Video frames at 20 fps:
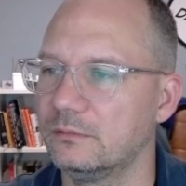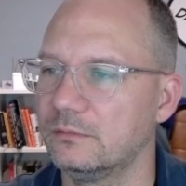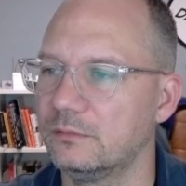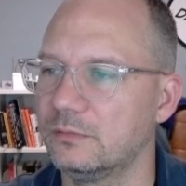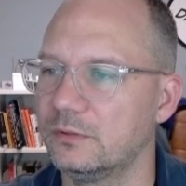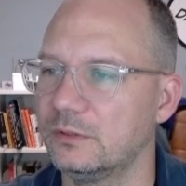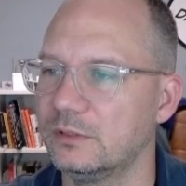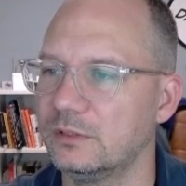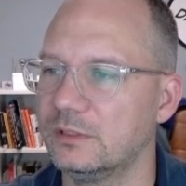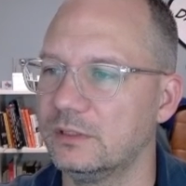
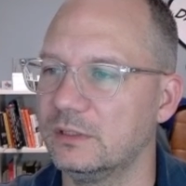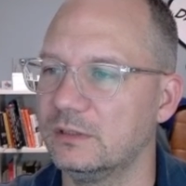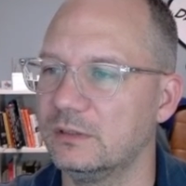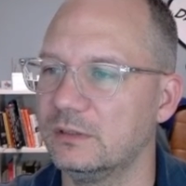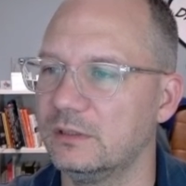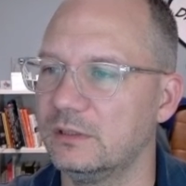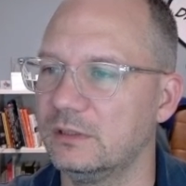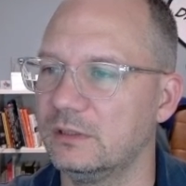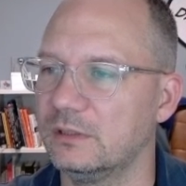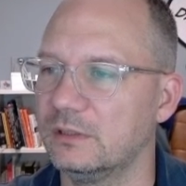Put it down
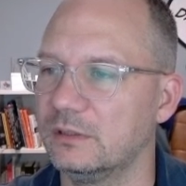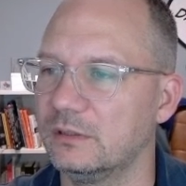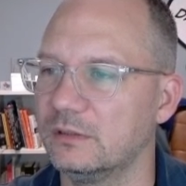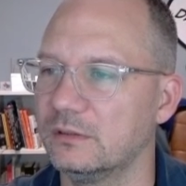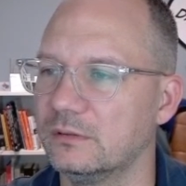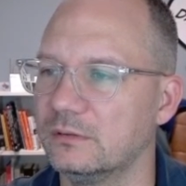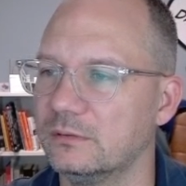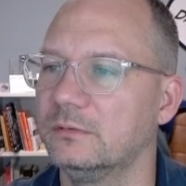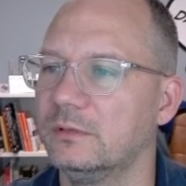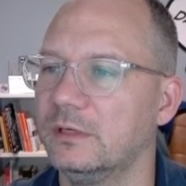there.
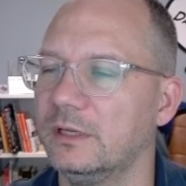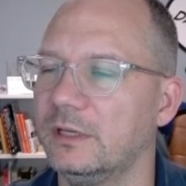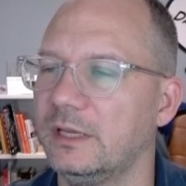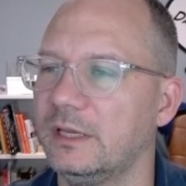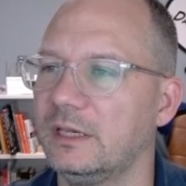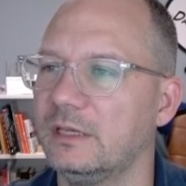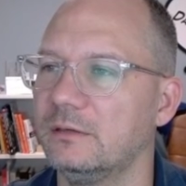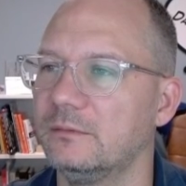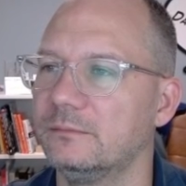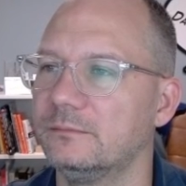I
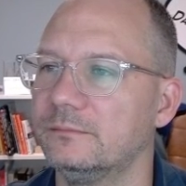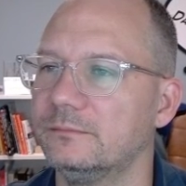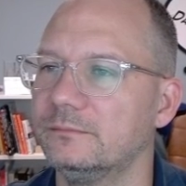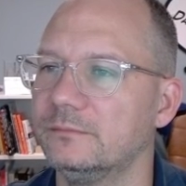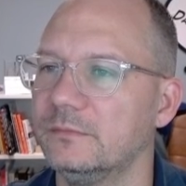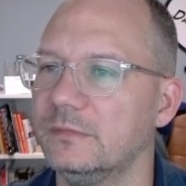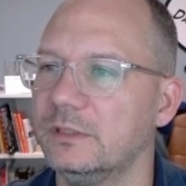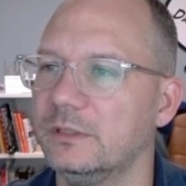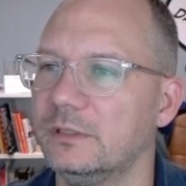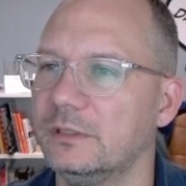like it.
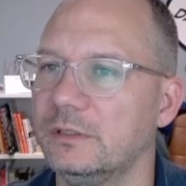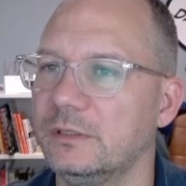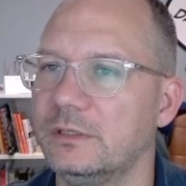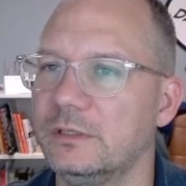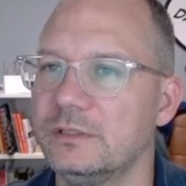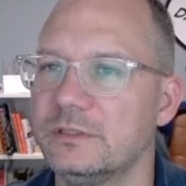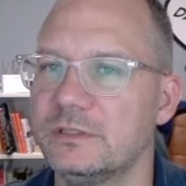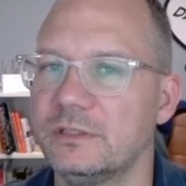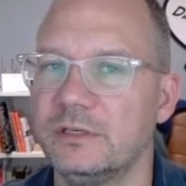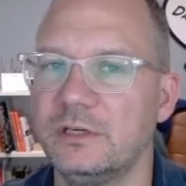
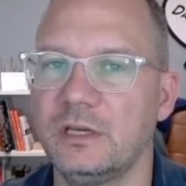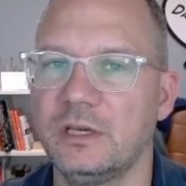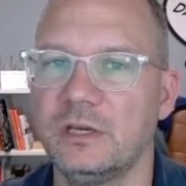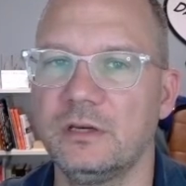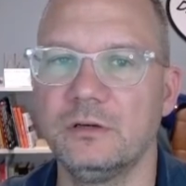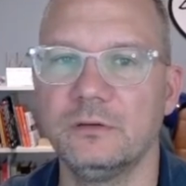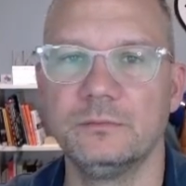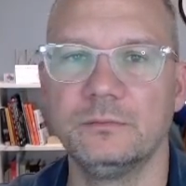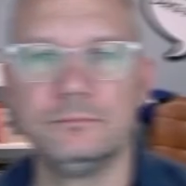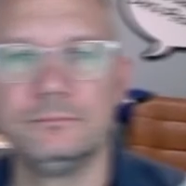So there you go.